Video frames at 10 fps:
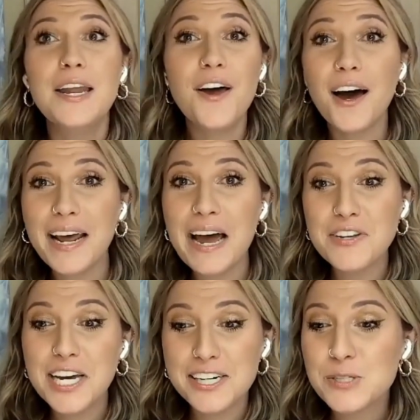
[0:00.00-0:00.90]
Not
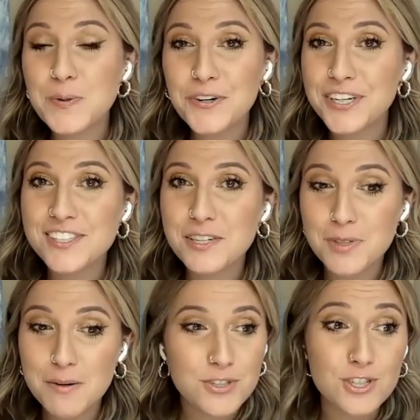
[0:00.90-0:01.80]
having that experience,
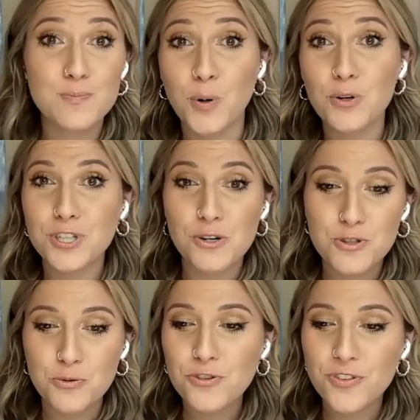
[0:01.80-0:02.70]
sometimes you just
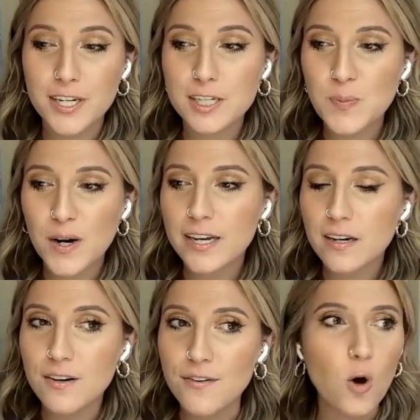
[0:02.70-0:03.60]
bulldoze through things,
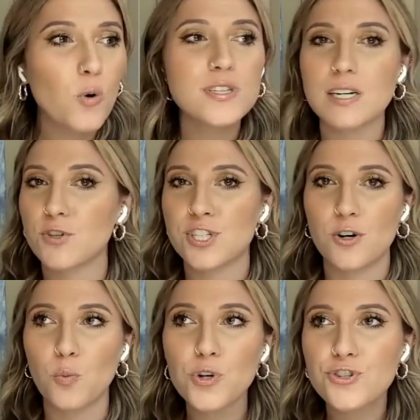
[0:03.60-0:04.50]
but no one's ever
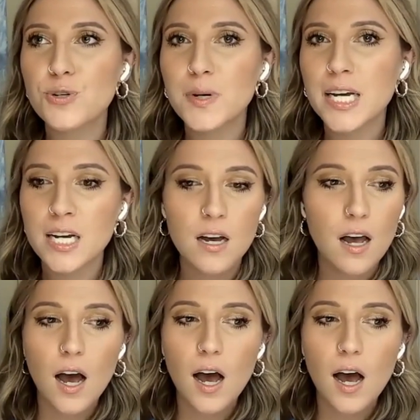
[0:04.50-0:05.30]
said a word to me.